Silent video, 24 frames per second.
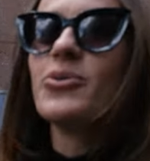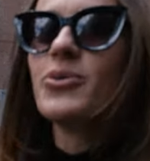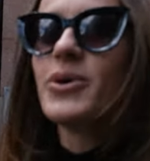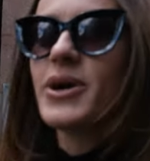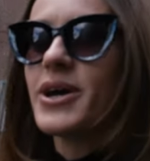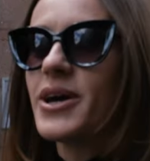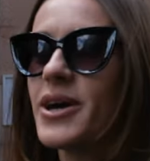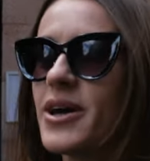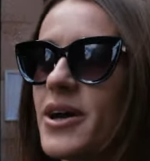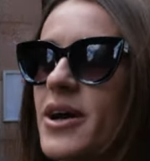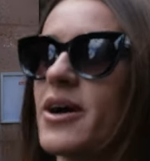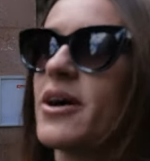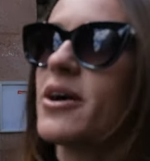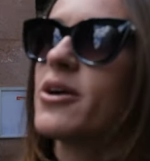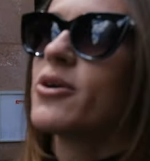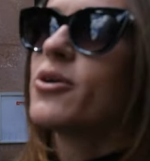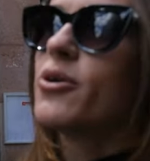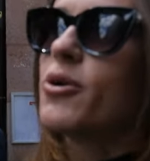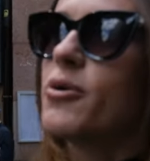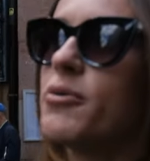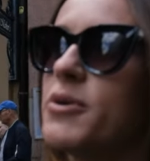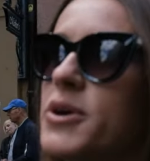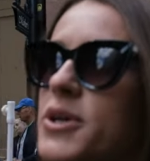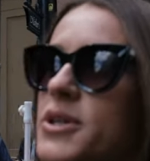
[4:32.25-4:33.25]
we are
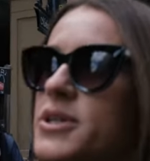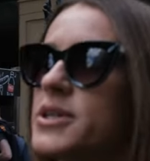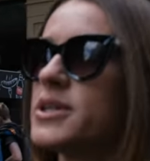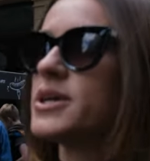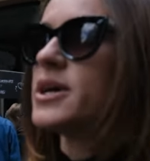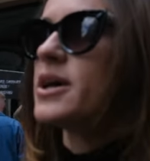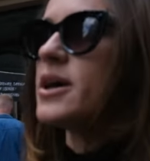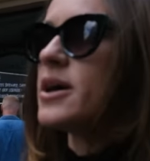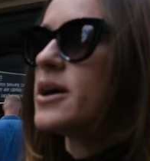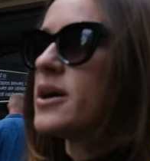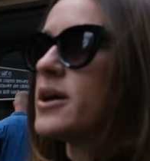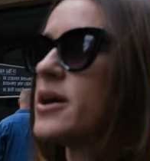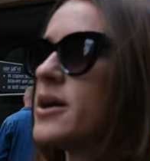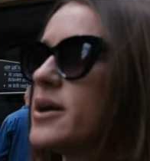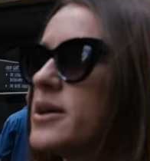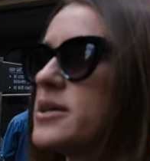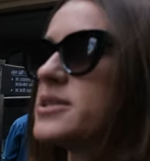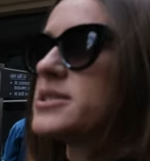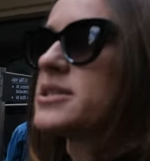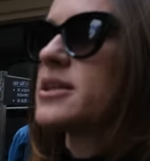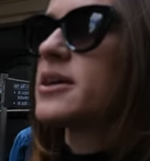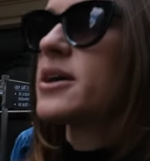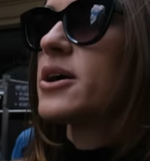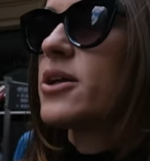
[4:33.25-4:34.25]
going, uh,
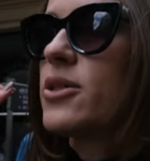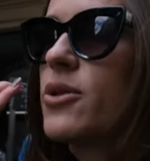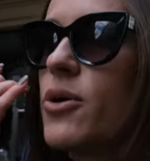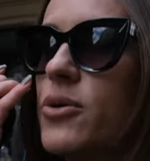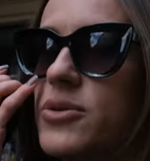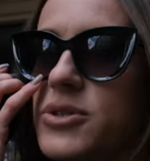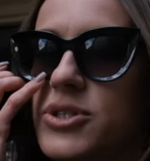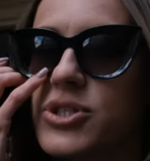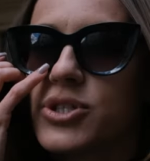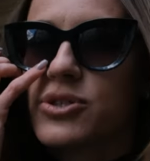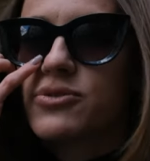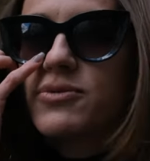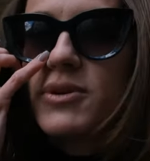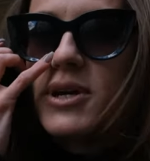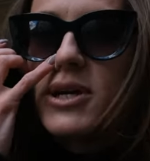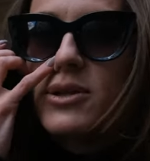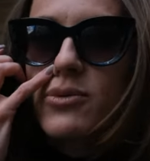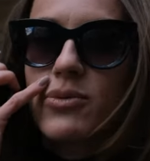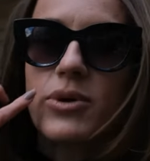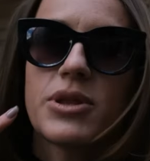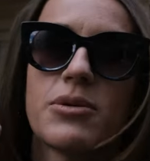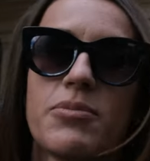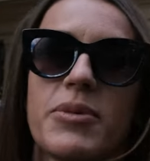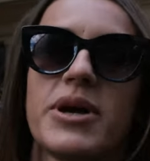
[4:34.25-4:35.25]
it's like a long
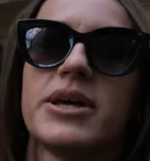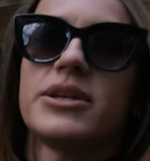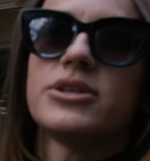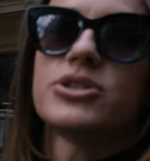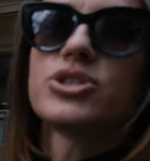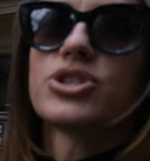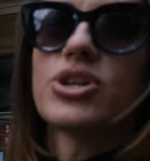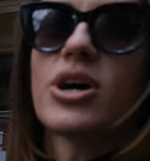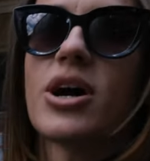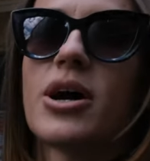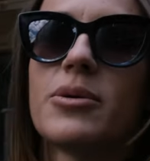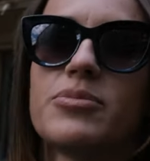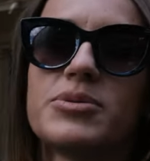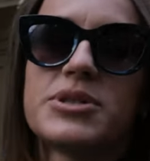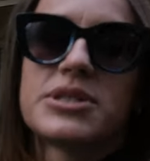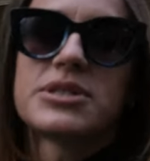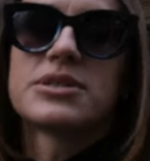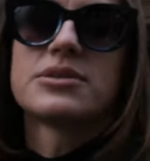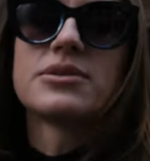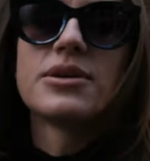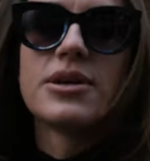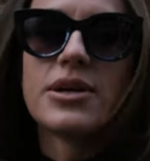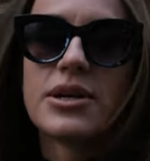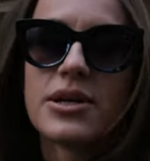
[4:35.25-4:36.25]
street with many
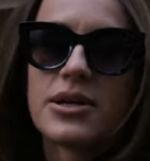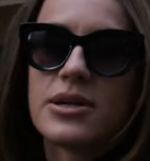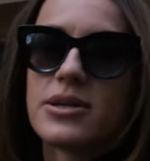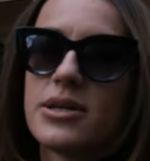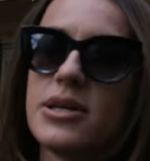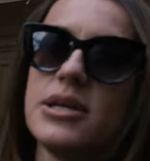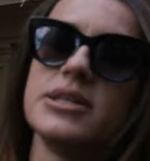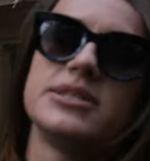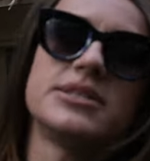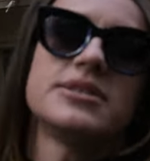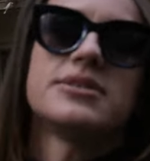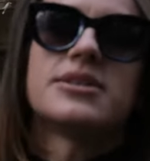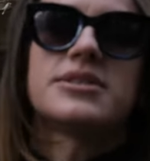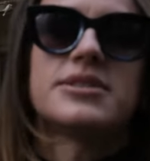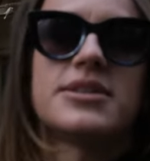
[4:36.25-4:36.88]
shops. It's in the